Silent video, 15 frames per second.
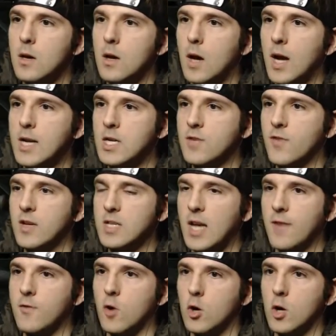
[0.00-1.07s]
I just realized
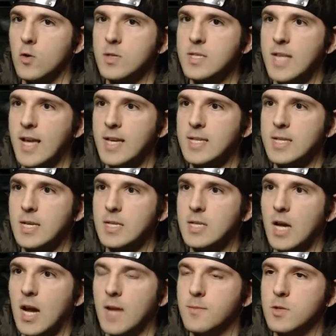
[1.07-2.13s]
I've got no stasis.
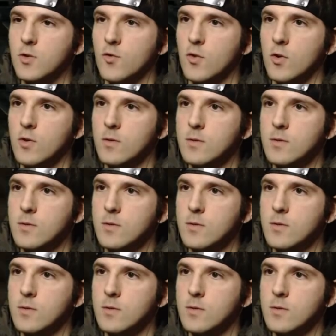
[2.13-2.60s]
I'm screwed.